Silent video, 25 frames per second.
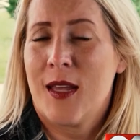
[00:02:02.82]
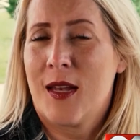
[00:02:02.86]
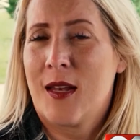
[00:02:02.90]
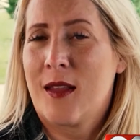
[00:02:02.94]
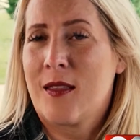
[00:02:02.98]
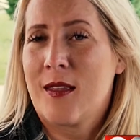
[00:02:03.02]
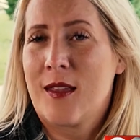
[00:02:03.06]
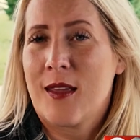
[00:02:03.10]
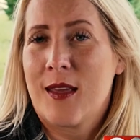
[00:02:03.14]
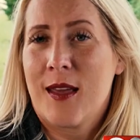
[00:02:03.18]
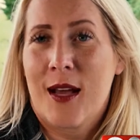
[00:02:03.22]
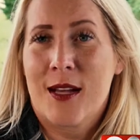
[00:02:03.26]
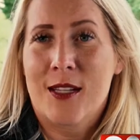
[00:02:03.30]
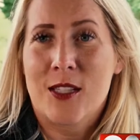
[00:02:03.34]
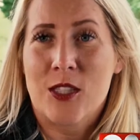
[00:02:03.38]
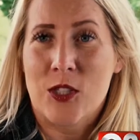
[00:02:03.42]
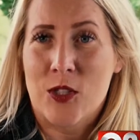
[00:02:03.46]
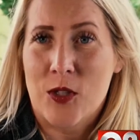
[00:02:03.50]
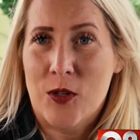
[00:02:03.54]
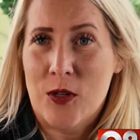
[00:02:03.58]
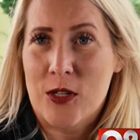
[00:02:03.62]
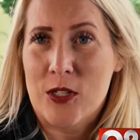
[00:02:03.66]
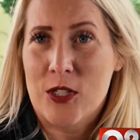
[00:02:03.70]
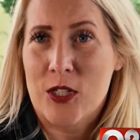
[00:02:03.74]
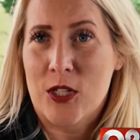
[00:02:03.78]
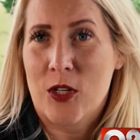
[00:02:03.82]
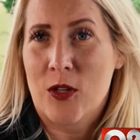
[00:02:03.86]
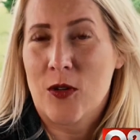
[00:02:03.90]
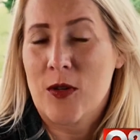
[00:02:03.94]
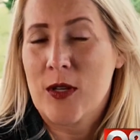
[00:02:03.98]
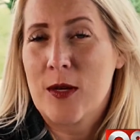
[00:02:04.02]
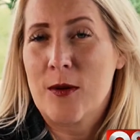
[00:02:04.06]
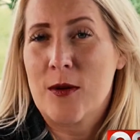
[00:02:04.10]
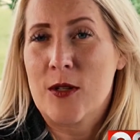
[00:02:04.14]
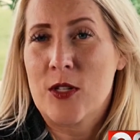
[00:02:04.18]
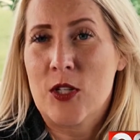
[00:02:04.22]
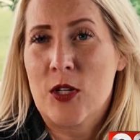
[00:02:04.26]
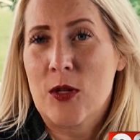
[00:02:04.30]
Anything he asked you to do,
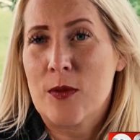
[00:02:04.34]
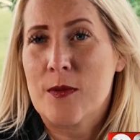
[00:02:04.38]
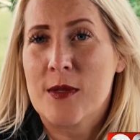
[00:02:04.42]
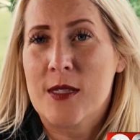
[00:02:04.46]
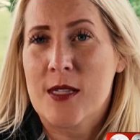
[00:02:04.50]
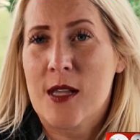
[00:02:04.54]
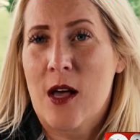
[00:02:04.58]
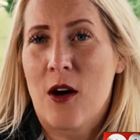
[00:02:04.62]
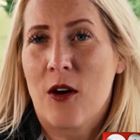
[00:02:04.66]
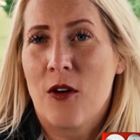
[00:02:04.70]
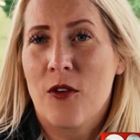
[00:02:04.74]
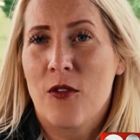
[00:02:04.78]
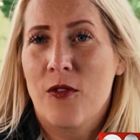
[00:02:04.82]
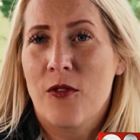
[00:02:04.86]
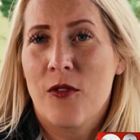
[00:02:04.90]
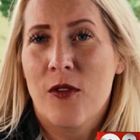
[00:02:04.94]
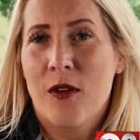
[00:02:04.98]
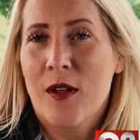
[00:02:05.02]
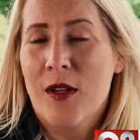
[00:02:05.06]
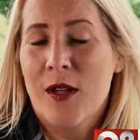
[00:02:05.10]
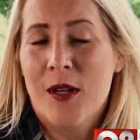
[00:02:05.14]
he would do himself.